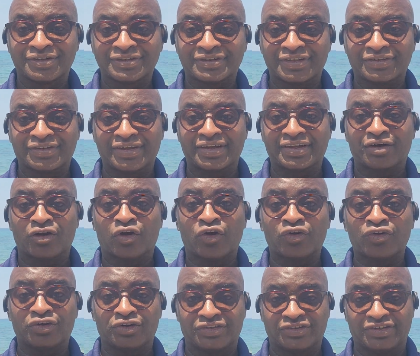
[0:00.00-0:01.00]
to take
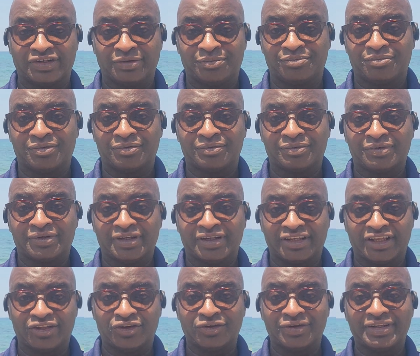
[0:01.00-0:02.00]
ownership in
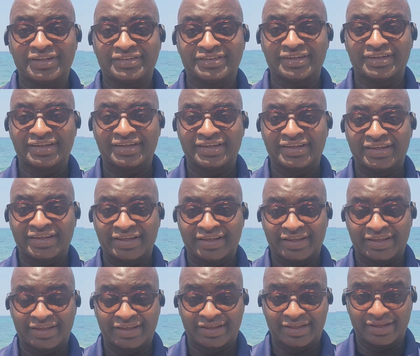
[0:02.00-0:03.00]
a unit
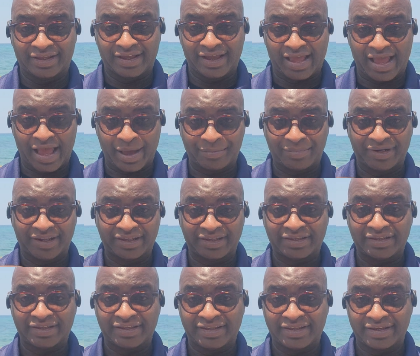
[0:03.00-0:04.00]

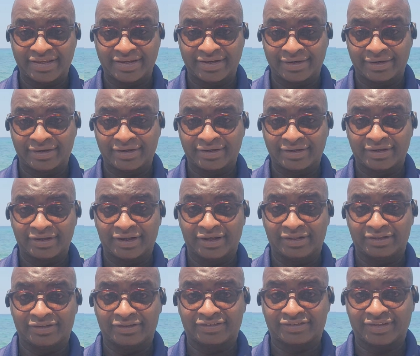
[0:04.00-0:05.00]
happening here
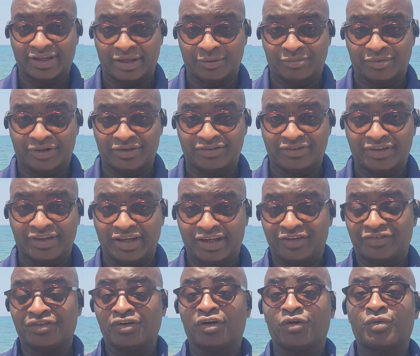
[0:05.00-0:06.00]
in Cyprus. And
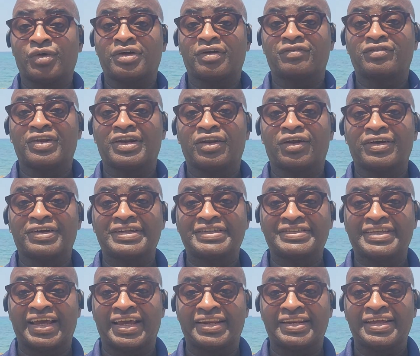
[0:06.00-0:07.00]
if you're one of the lucky
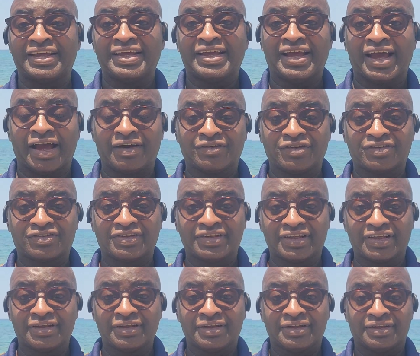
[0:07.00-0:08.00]
10,
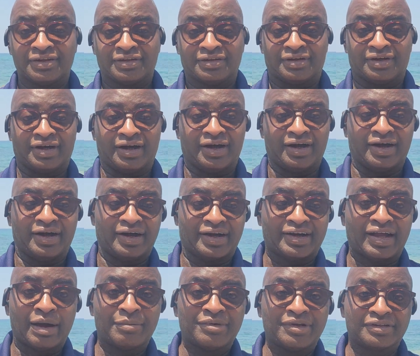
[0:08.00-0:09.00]
obviously
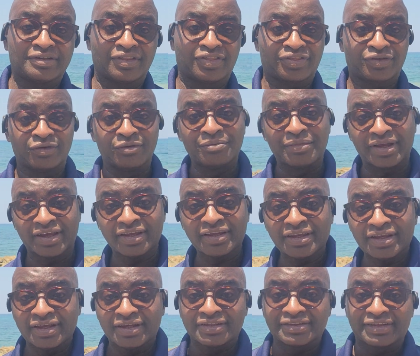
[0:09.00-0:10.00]
coming through me,
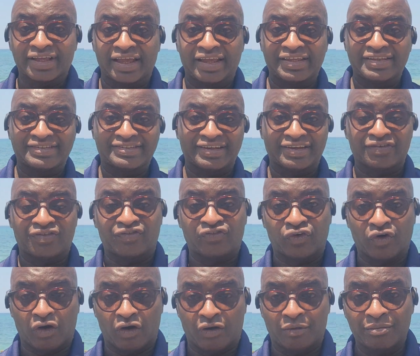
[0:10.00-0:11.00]
there is a
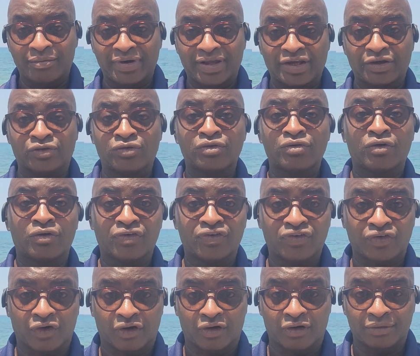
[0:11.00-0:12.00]
form, a Google
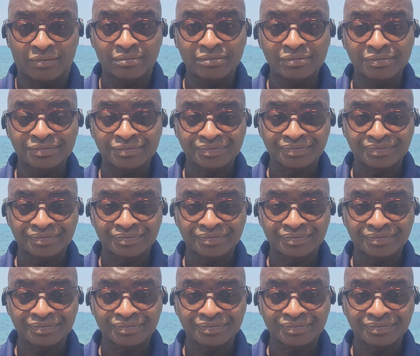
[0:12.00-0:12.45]
form